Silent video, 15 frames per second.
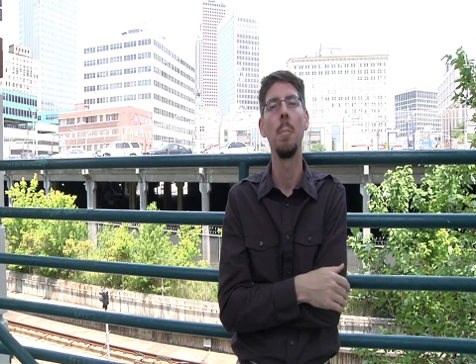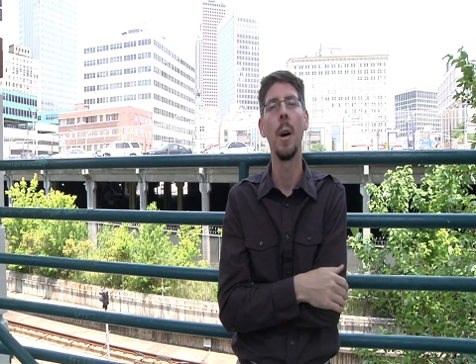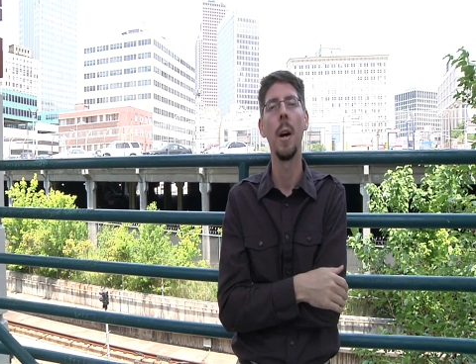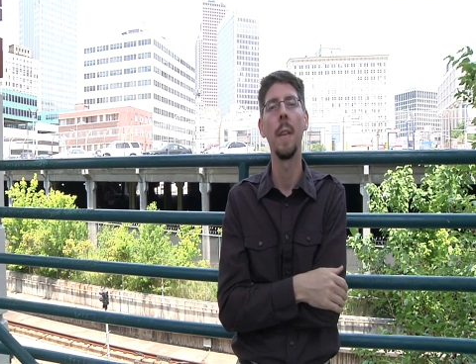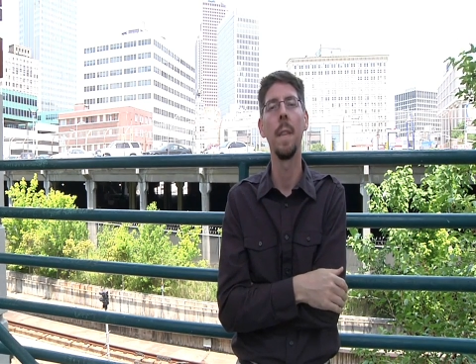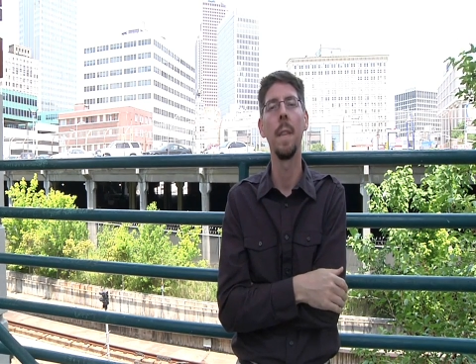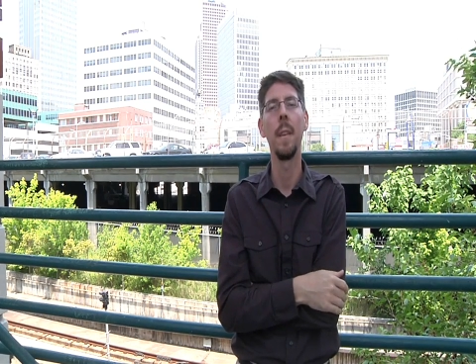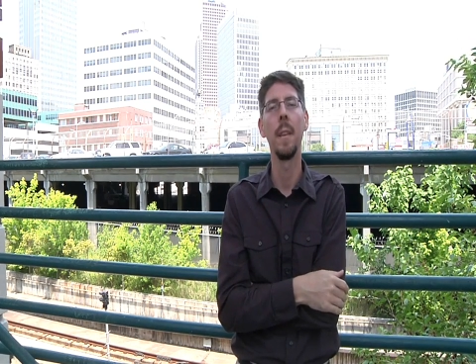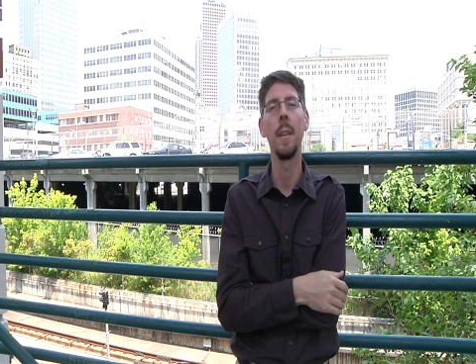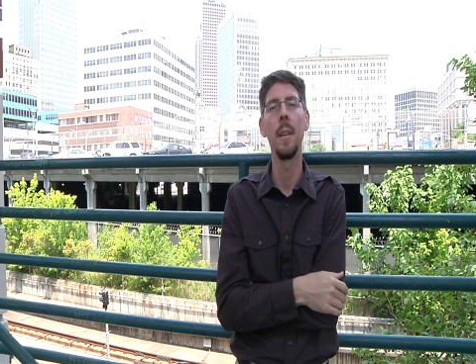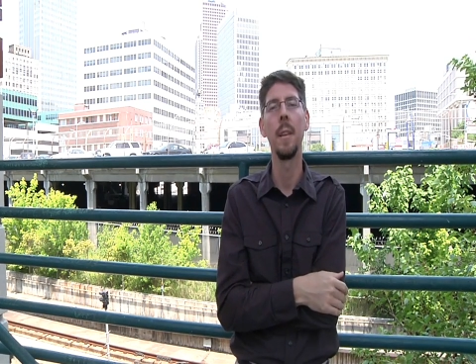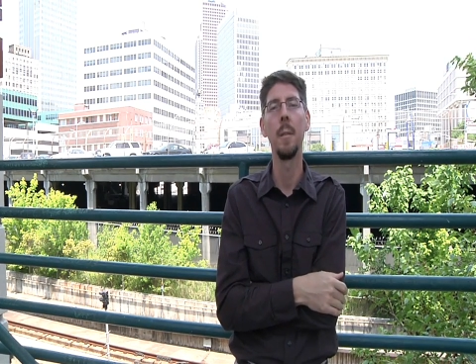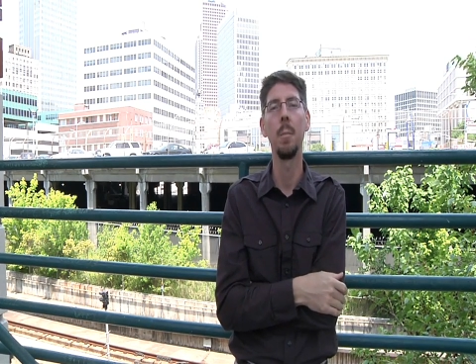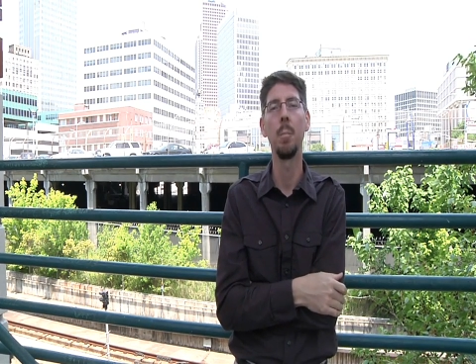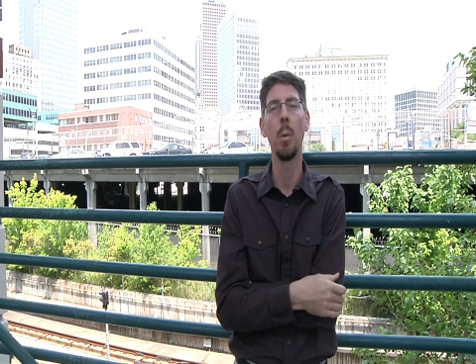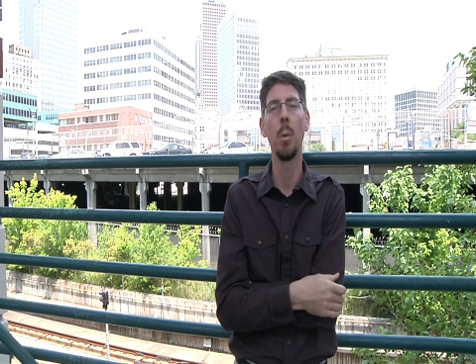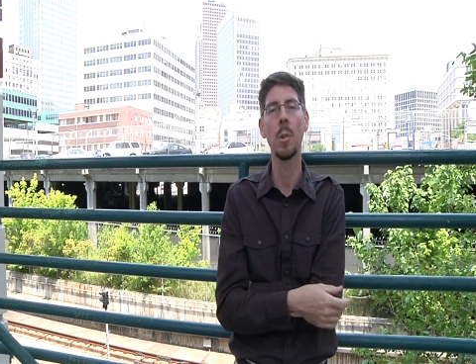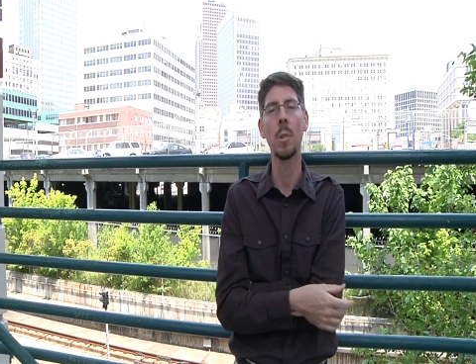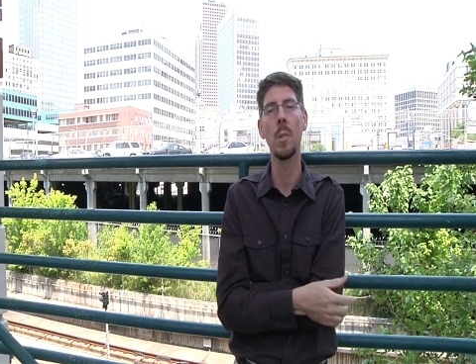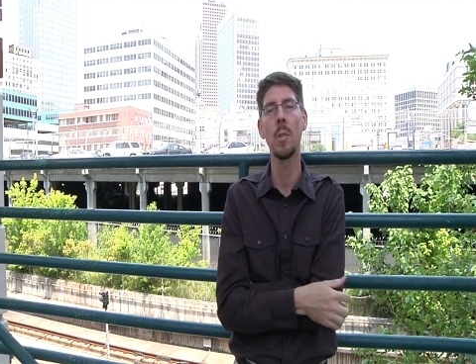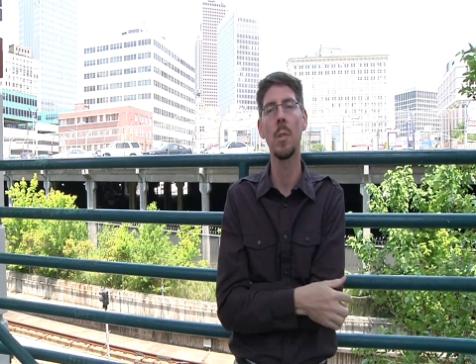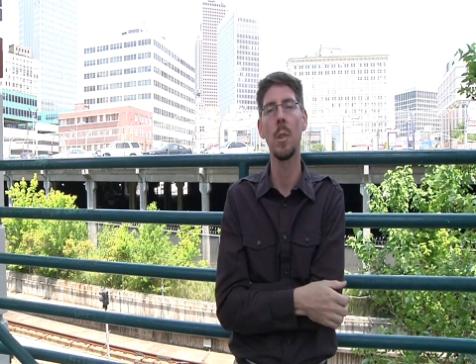but the
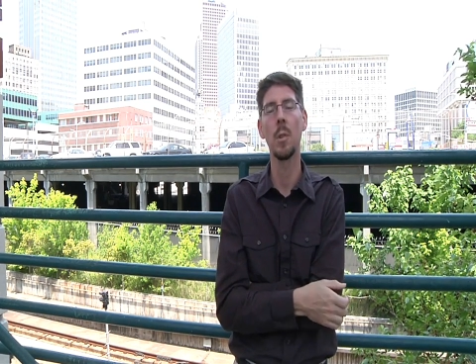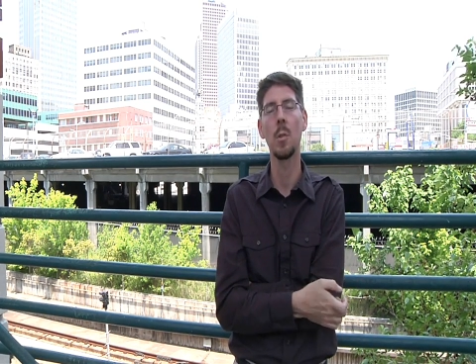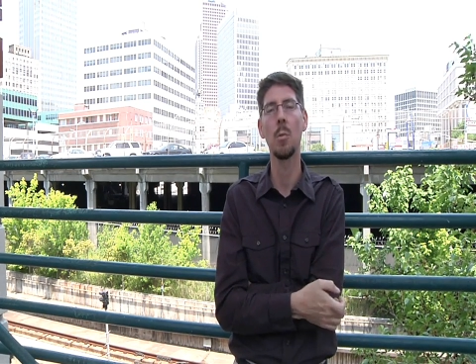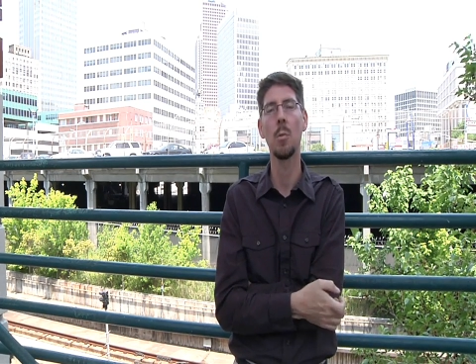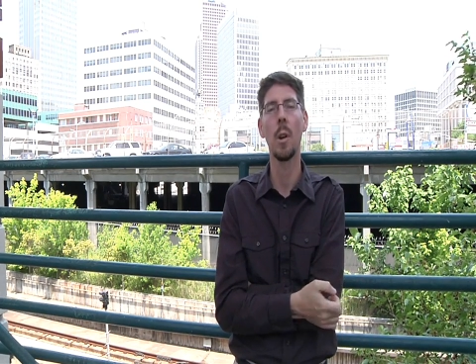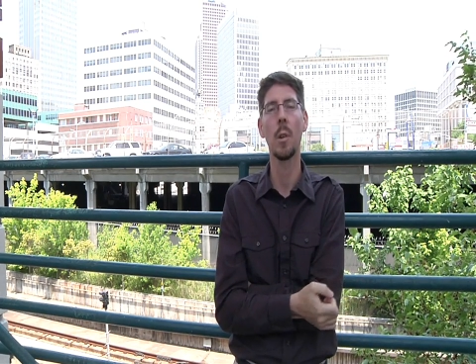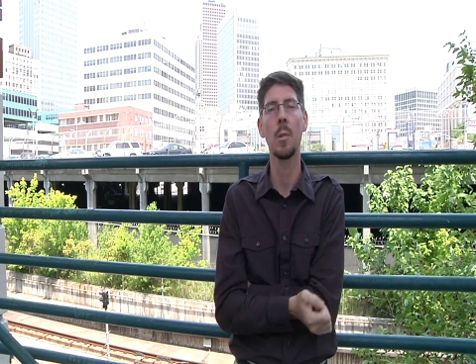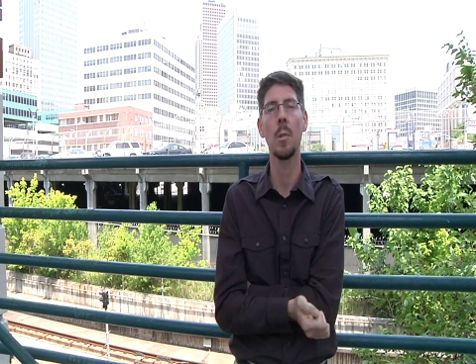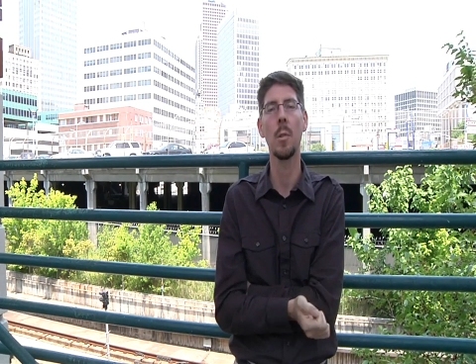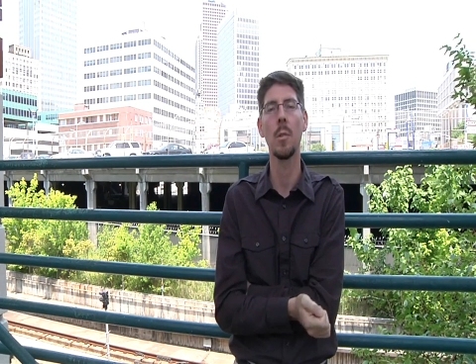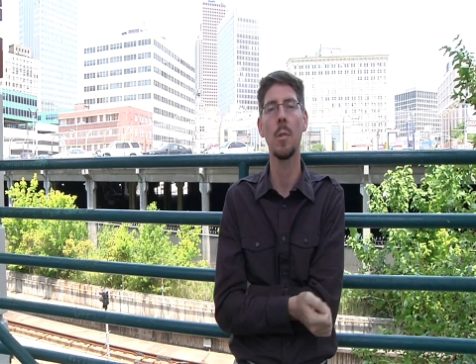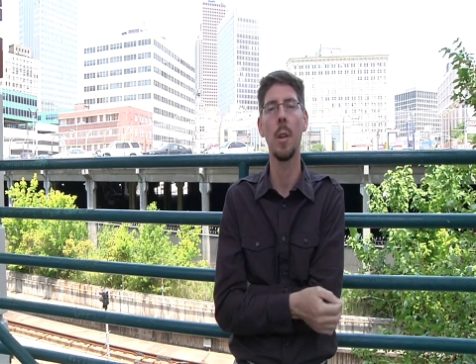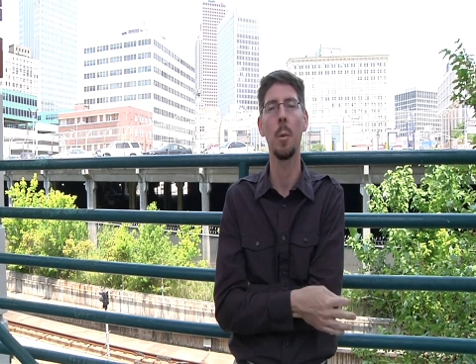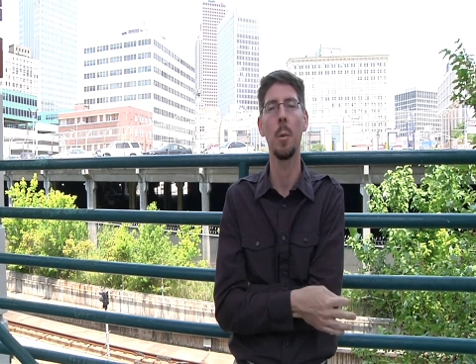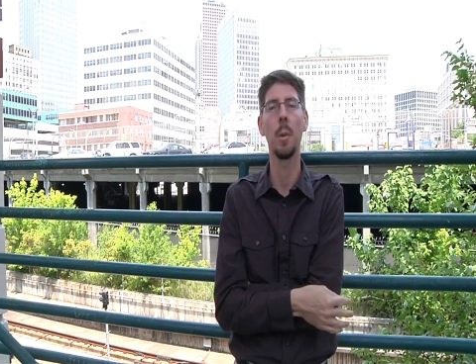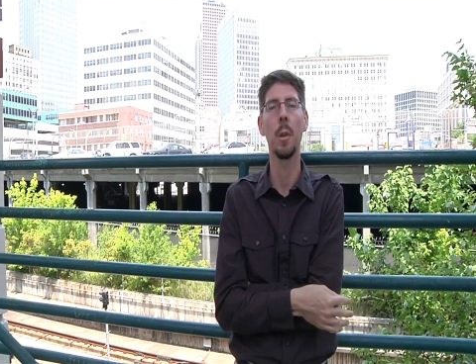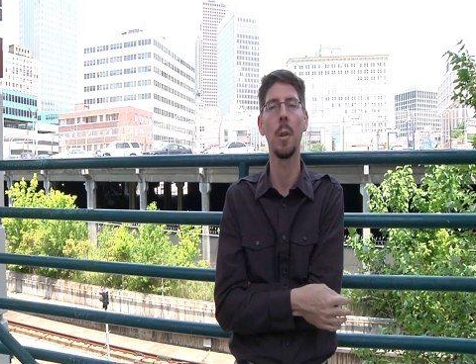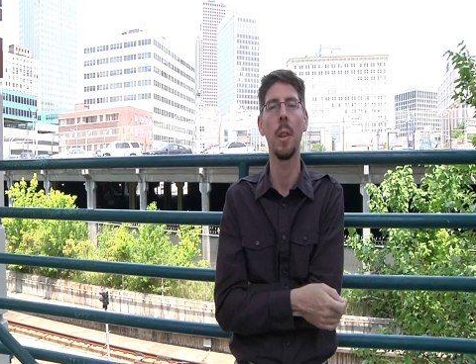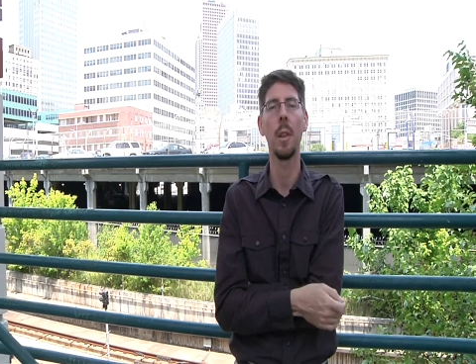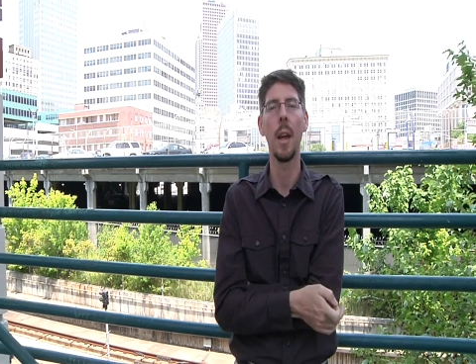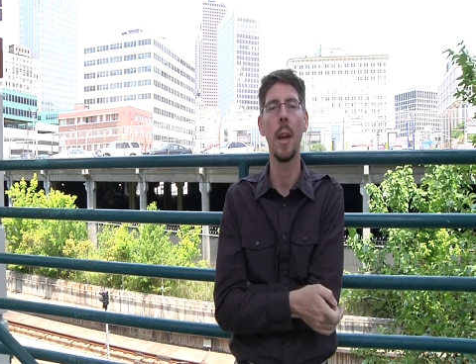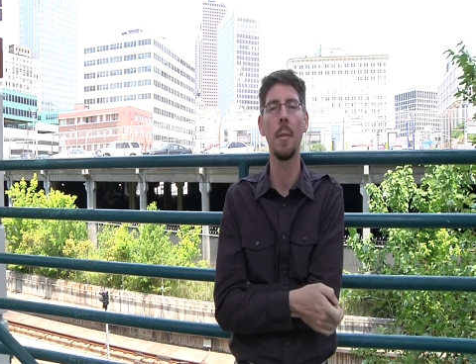portions of the structures that
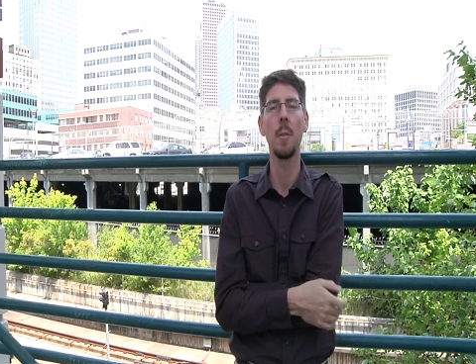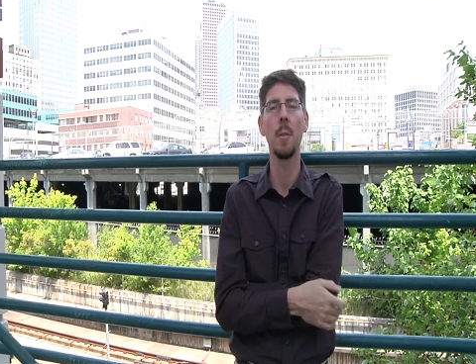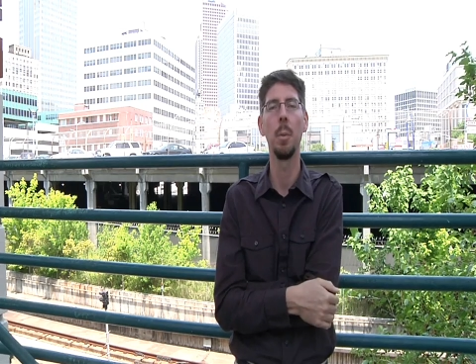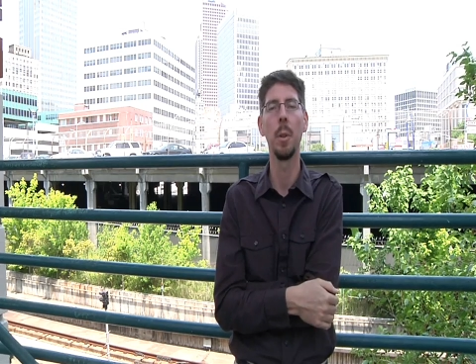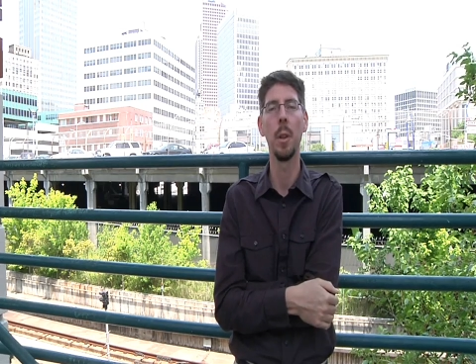were left